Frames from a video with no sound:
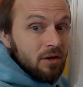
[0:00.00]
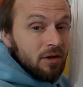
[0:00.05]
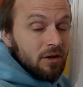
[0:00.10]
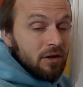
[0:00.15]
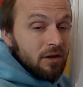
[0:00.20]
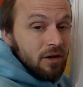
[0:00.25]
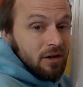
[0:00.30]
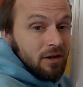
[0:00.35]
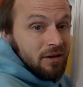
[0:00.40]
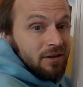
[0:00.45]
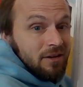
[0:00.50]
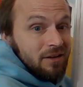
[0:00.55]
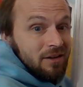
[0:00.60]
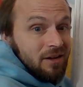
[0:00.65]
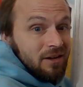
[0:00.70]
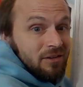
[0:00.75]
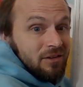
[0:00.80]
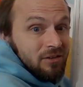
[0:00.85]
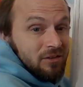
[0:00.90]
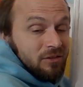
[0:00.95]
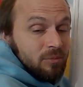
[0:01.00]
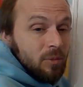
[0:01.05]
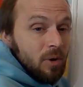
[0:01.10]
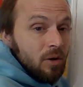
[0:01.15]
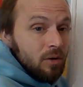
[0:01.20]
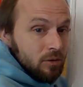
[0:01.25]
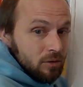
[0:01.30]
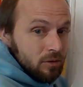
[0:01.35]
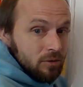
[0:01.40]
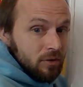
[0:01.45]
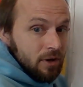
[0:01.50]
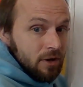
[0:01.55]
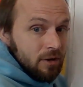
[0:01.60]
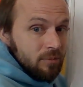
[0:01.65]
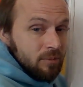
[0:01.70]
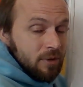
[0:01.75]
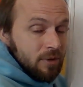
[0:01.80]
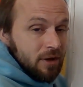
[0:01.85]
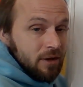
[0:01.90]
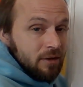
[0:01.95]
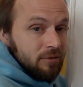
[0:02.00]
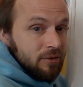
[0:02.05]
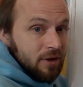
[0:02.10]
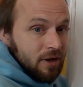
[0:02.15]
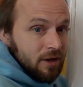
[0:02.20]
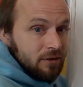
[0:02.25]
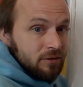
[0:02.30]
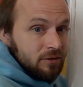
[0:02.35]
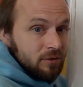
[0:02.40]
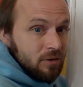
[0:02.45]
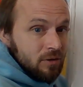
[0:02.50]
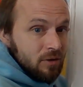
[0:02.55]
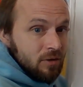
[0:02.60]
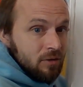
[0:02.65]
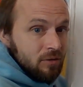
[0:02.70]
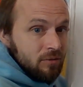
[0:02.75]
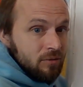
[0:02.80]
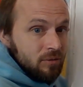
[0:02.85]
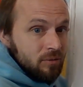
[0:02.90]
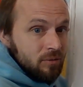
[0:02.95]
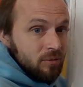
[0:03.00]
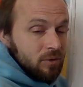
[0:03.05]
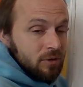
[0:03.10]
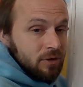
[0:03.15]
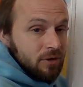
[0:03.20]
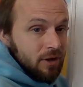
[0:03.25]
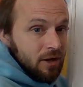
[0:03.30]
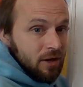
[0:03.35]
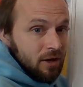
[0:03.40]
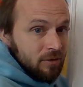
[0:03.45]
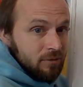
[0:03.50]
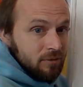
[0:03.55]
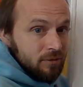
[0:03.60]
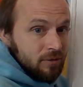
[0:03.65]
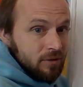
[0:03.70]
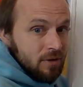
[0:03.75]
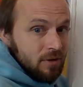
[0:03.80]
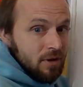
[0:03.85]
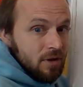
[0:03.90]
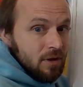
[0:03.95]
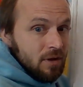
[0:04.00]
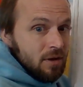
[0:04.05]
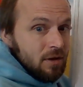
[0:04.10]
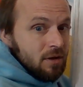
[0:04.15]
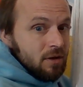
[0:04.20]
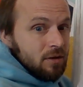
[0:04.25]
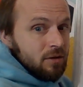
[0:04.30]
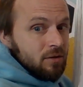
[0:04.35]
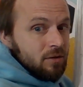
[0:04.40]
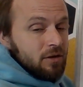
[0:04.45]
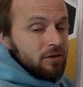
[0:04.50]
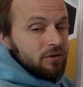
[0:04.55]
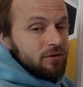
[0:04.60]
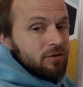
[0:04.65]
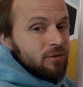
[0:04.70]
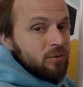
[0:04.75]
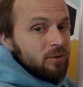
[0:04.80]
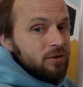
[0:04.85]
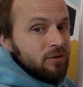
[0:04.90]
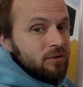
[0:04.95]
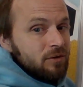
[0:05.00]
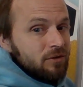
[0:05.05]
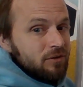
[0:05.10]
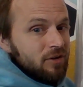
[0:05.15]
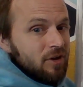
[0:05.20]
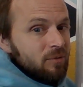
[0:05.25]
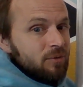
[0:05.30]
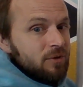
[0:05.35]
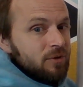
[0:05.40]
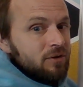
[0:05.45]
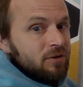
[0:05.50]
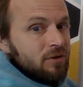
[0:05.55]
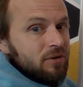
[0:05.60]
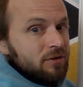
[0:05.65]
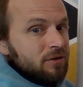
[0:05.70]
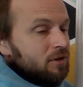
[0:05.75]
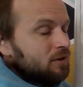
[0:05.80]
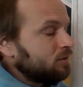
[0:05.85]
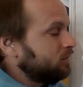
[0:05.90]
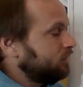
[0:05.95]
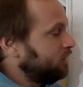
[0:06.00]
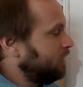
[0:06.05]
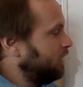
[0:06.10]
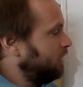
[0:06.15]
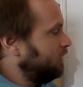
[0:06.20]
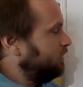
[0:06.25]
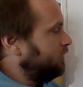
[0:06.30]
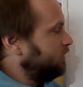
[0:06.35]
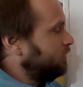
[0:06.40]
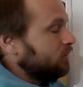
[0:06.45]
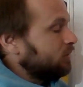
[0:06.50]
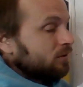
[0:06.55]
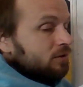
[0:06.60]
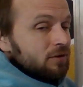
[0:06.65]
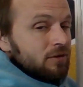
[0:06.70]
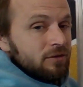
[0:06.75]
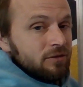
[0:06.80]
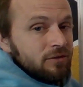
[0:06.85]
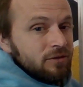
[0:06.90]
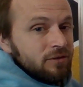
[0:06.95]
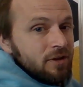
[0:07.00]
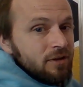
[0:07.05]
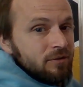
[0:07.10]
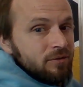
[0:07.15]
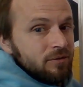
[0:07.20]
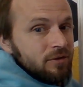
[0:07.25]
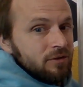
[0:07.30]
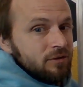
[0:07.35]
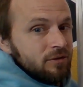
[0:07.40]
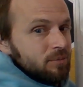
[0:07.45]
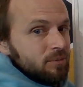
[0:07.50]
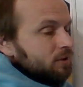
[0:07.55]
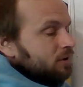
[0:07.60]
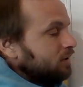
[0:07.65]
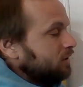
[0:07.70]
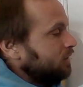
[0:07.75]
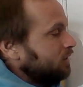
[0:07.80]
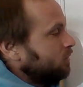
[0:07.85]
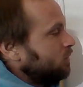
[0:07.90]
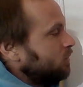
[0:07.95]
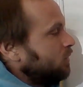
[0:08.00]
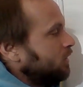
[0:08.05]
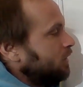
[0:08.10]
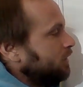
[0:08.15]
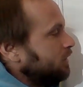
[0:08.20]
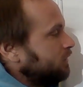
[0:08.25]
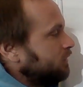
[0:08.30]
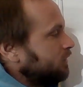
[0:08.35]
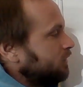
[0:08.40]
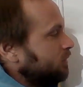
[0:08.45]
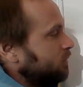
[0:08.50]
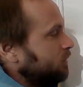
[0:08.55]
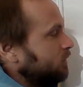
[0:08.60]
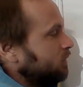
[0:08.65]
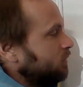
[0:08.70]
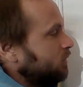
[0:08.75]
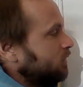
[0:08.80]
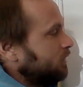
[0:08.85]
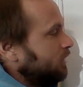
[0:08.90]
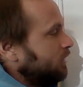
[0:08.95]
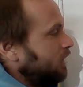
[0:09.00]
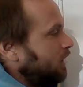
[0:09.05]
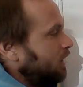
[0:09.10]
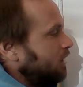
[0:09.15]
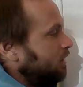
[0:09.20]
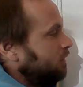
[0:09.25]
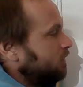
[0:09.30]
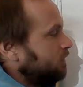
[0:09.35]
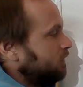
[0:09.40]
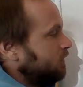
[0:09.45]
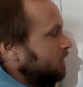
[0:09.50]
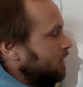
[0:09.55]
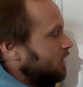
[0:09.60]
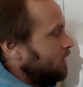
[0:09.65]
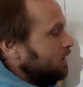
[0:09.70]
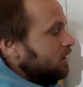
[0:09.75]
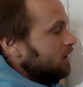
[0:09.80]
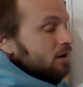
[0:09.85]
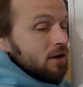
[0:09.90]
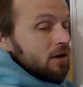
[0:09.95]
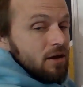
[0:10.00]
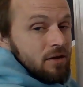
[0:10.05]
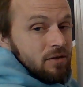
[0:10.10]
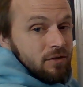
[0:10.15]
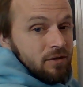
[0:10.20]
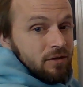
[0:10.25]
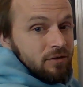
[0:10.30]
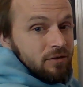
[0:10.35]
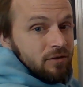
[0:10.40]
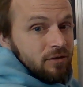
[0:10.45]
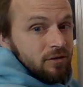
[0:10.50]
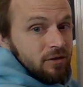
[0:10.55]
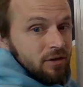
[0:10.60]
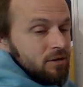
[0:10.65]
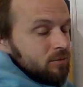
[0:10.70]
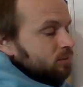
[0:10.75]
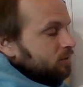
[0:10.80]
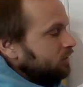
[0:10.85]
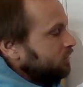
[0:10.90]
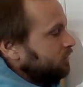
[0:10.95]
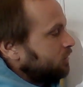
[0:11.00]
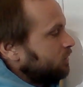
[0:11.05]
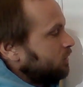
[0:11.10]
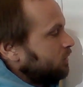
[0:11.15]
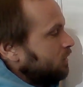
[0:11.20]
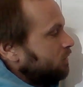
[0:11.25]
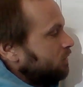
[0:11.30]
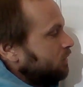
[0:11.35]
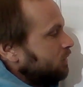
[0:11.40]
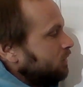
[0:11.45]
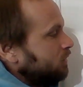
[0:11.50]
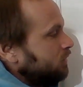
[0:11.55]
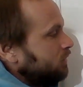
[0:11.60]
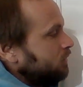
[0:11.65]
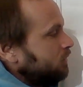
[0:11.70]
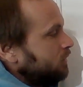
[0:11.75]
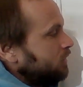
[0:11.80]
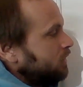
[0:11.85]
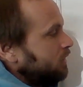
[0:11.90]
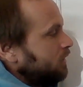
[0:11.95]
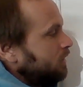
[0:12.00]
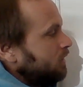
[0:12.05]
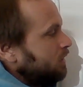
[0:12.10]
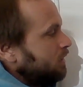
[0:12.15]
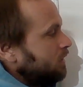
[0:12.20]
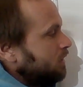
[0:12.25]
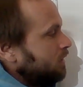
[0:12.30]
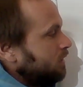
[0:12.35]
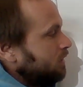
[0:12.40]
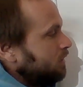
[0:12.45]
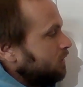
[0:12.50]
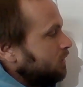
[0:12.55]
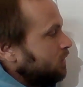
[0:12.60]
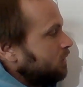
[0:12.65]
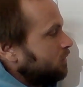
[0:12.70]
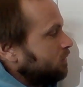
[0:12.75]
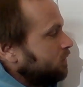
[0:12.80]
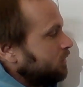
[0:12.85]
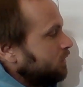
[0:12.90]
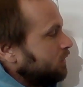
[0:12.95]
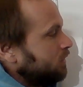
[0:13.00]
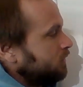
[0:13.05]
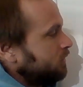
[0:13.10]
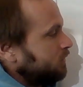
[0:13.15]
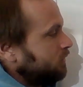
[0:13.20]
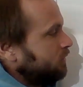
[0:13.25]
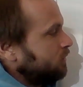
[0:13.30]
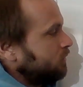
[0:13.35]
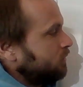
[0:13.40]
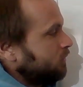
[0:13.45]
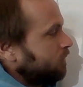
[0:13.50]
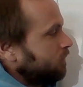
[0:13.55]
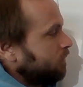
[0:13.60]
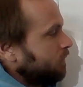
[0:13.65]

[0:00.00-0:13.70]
It got smaller, right, by a factor of 1/2. All right, so we do the same thing to all the other sides. So instead of this being 1, it's going to be 1/2, and this is going to be square root 3 over 2.